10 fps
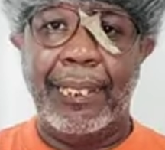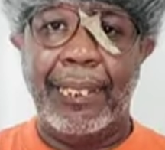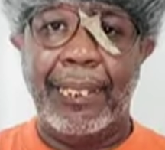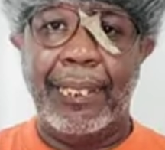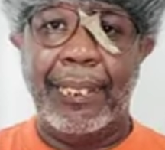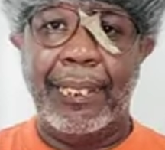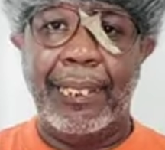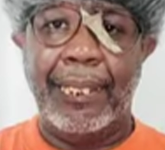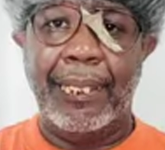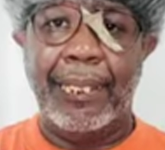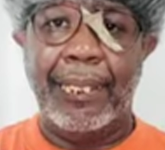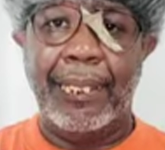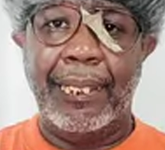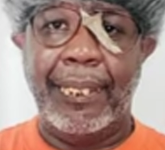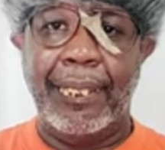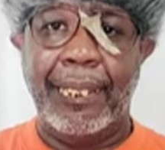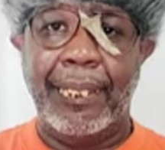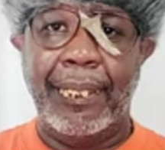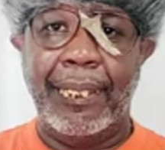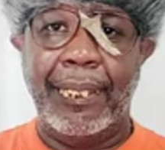
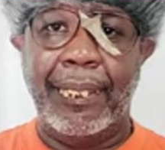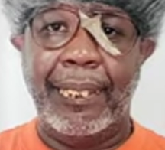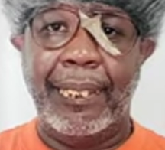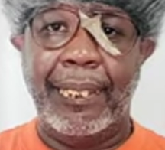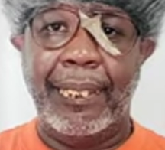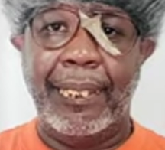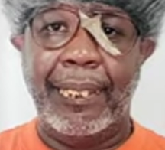(no one is talking)